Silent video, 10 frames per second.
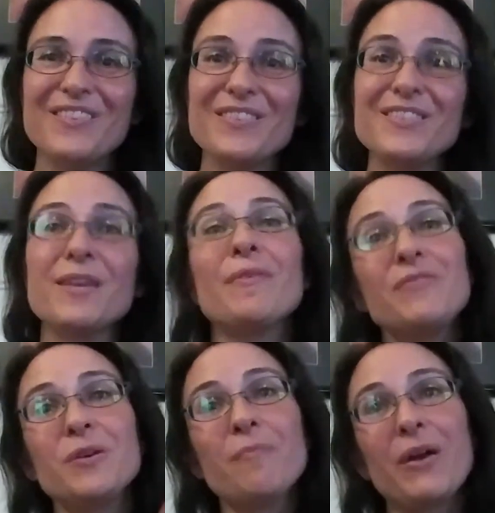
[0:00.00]
Some of
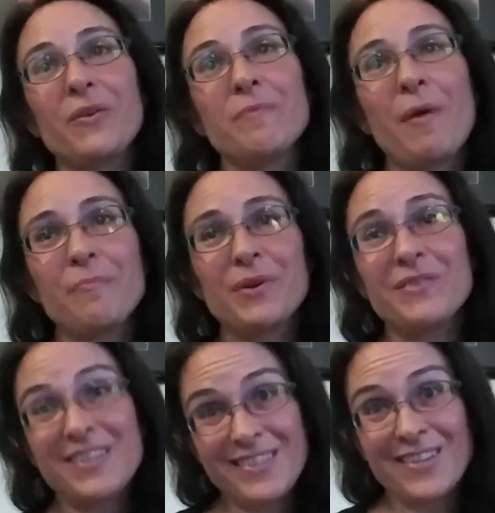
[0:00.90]
you might remember
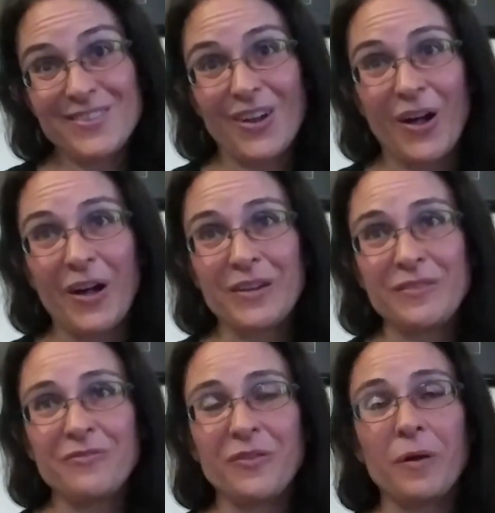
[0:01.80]
this song
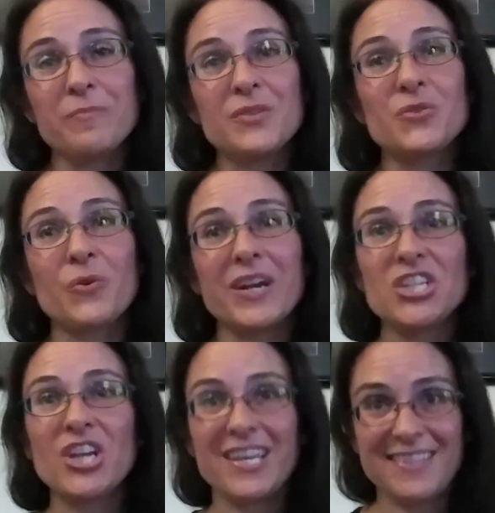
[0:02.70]
from the story
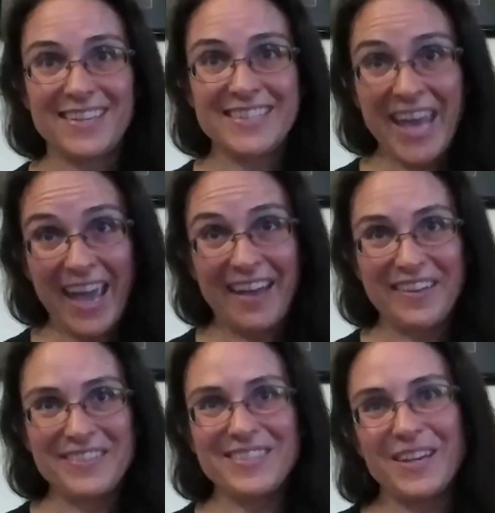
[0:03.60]
Chasing
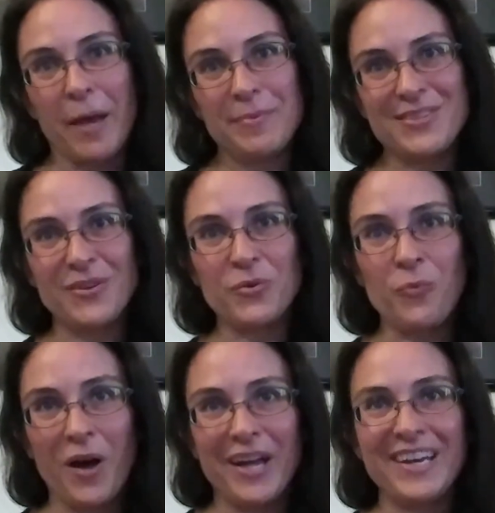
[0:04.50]
Tails in episode
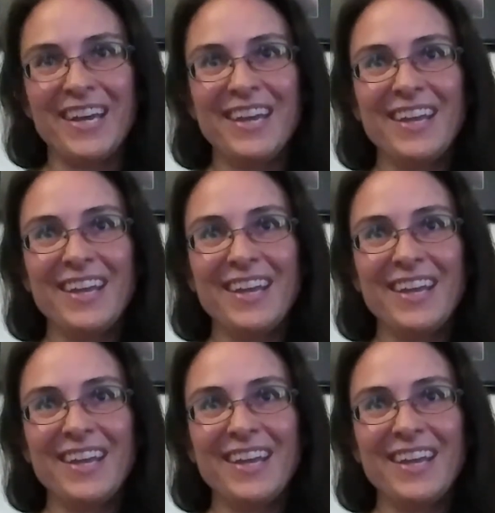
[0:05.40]
1.